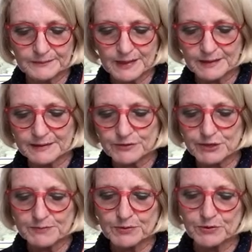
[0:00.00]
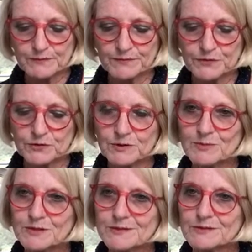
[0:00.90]
And 3.4,
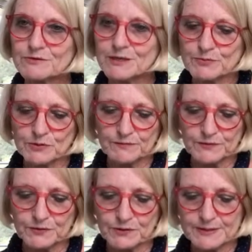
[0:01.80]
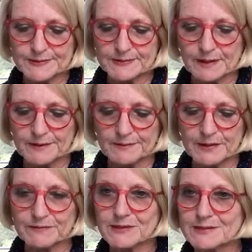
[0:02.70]
module 3.4 is
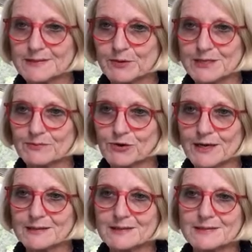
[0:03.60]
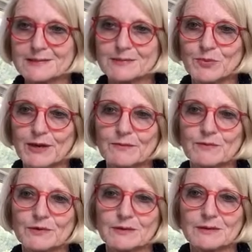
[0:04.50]
evidence-based practice about
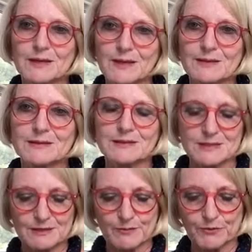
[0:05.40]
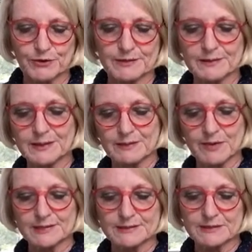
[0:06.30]
how the teacher librarian
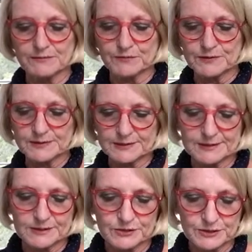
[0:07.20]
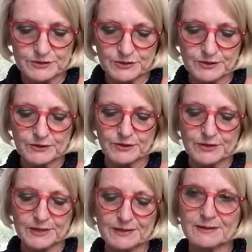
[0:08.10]
makes a difference to student
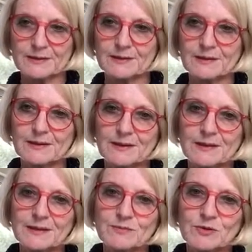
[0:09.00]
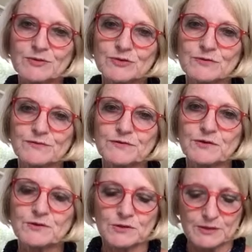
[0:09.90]
learning. And then module
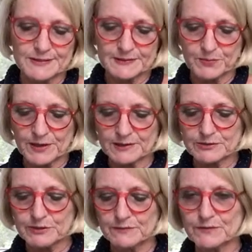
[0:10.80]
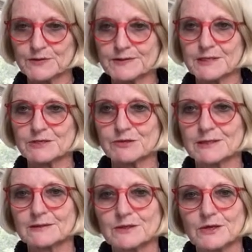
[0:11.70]
4 is about 21st
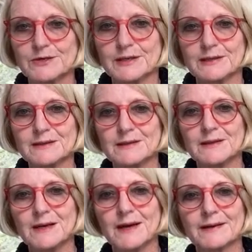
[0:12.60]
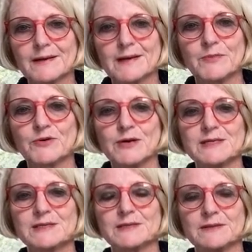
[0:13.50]
century learning and
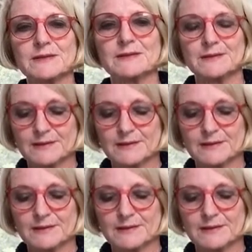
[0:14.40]
collaboration.